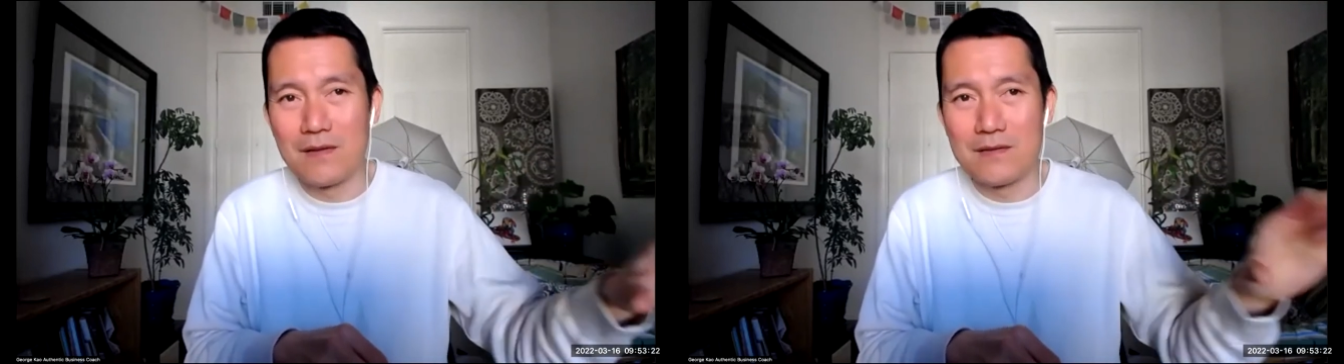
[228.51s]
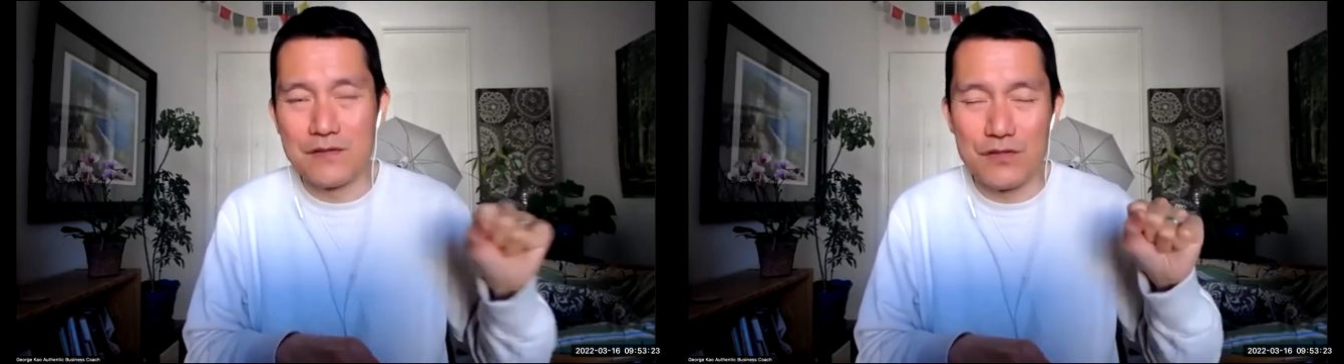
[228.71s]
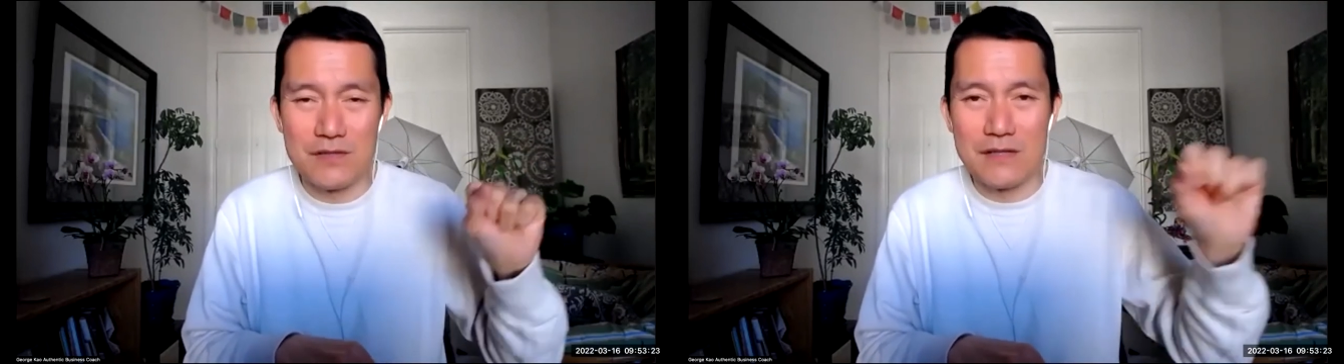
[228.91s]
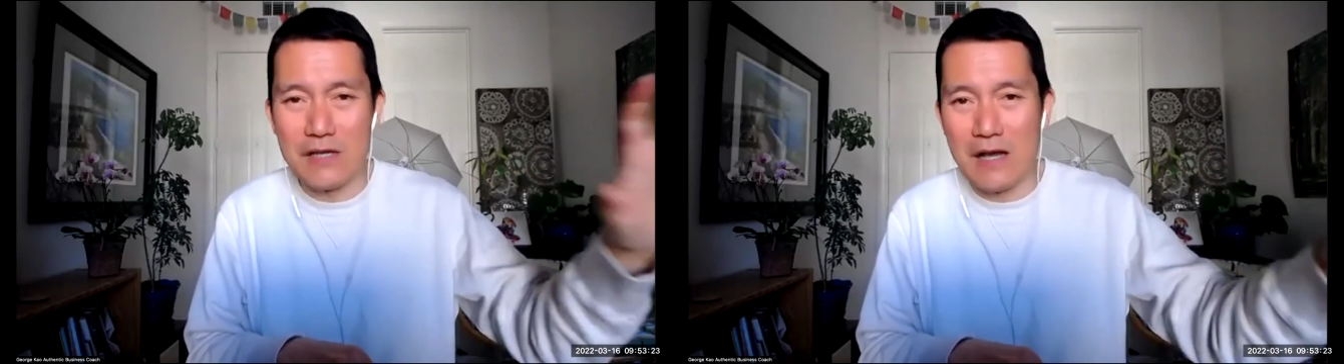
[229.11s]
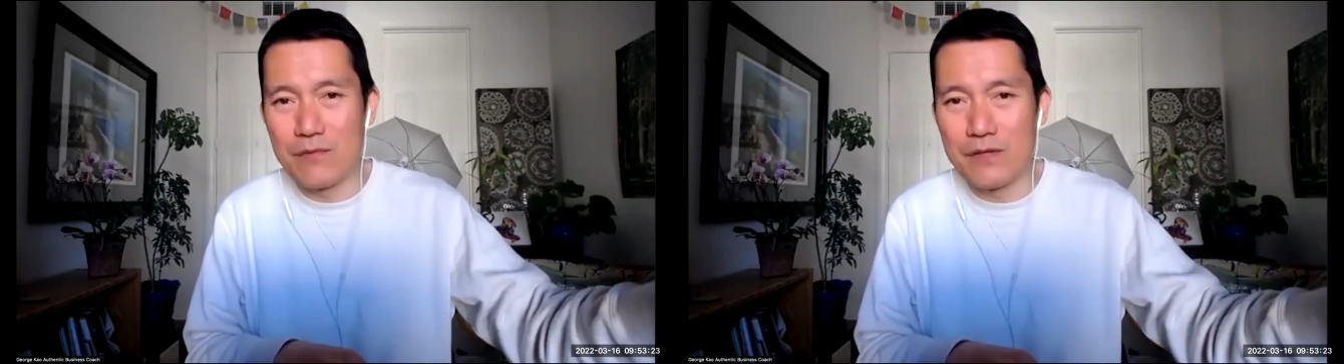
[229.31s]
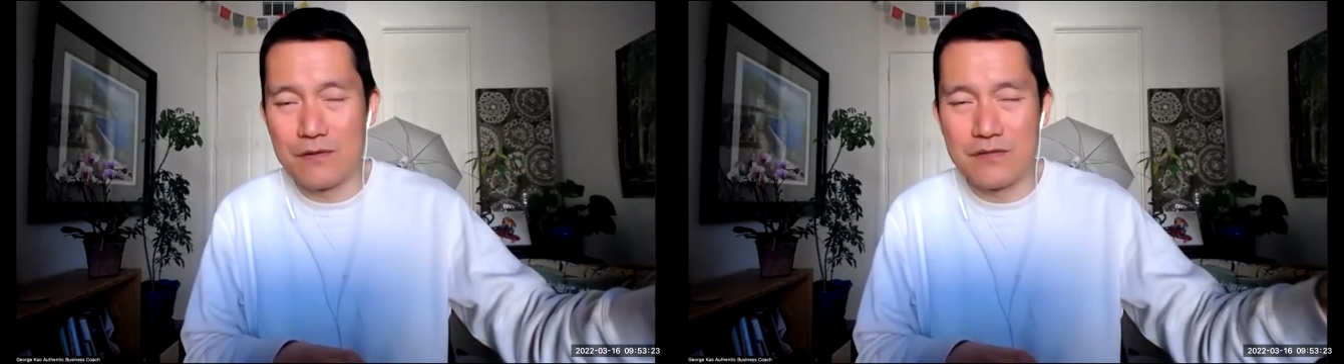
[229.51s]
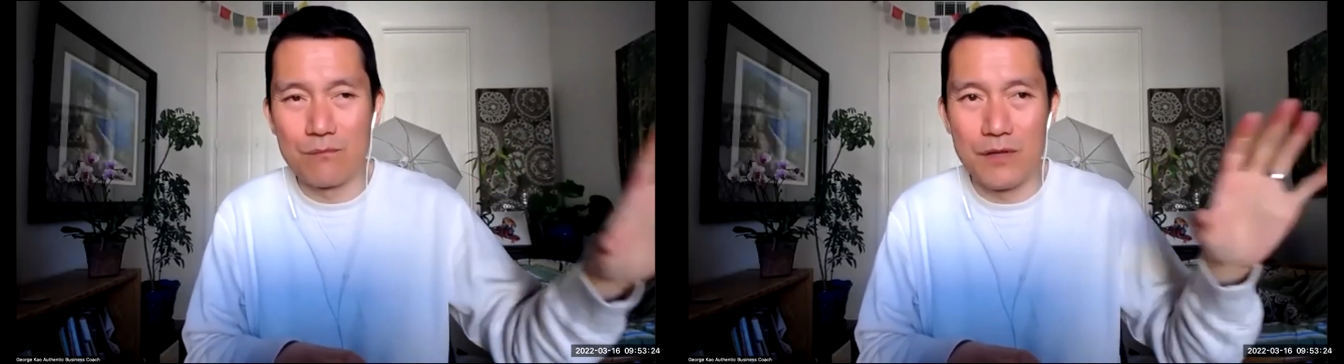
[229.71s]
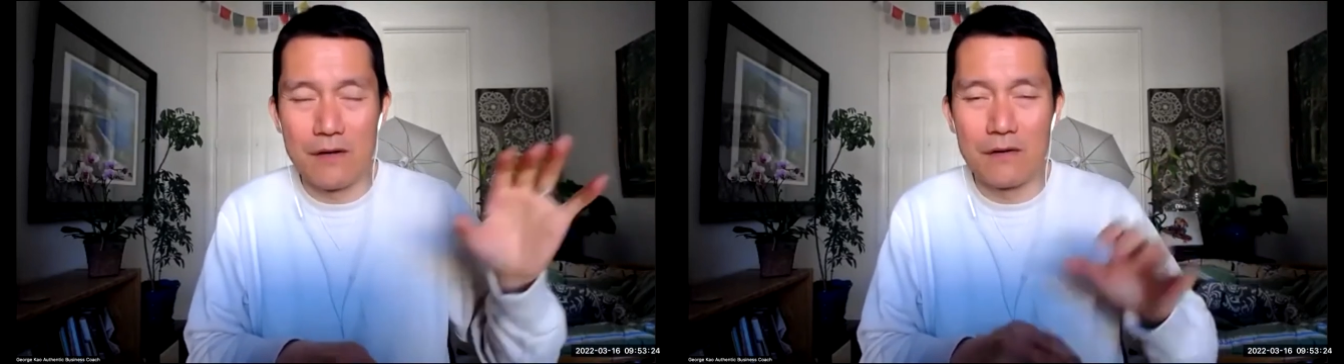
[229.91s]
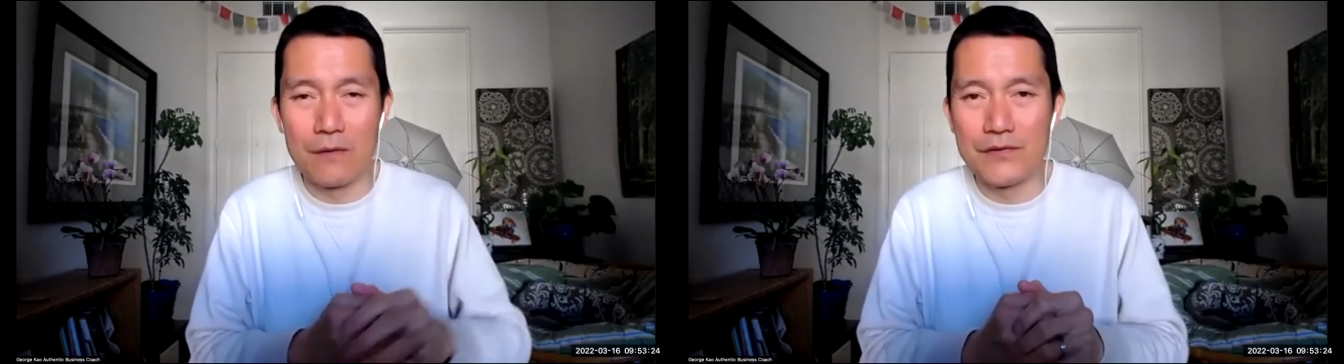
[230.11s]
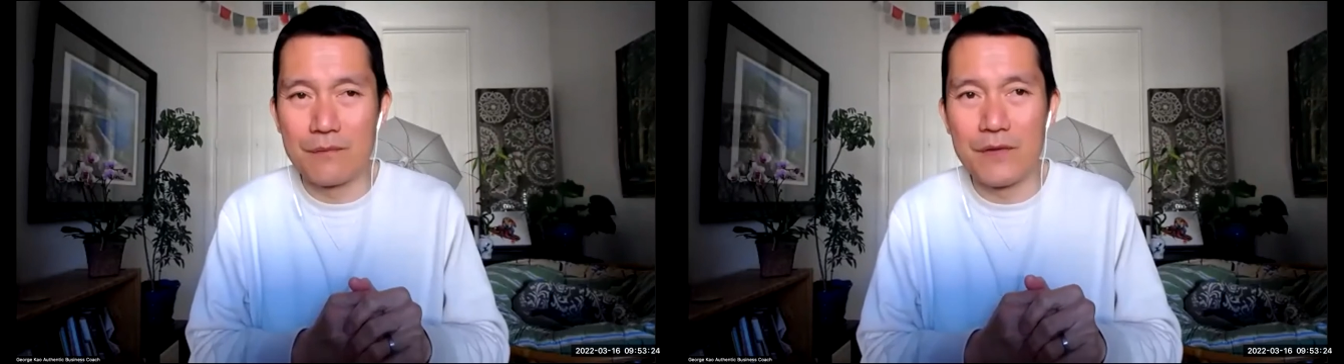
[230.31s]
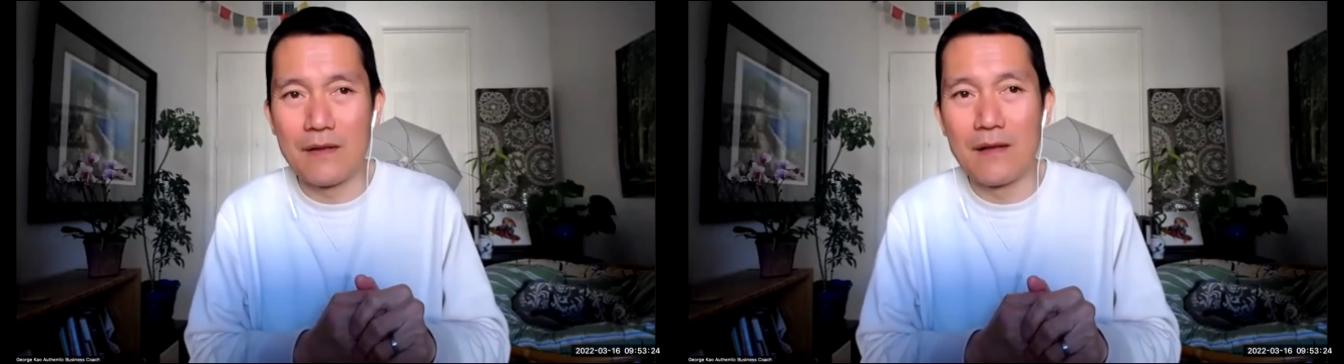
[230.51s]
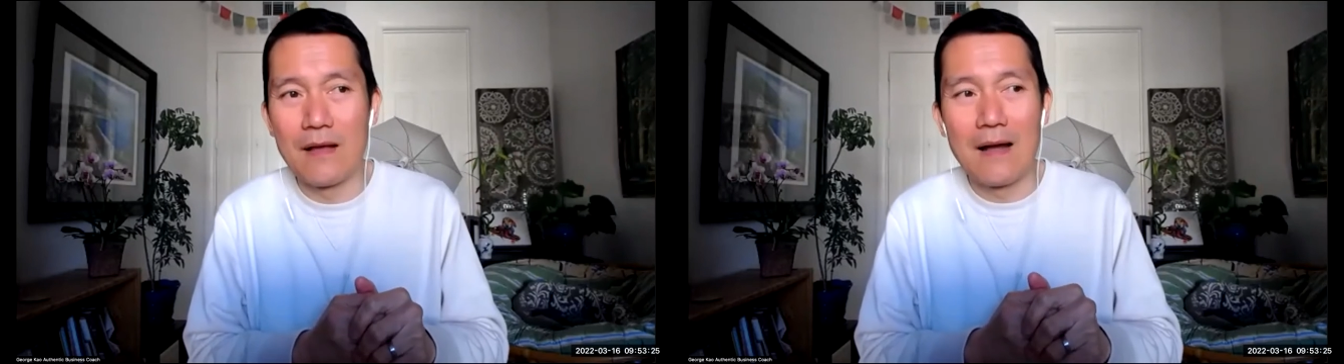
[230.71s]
such as Kajabi or Simplero or something,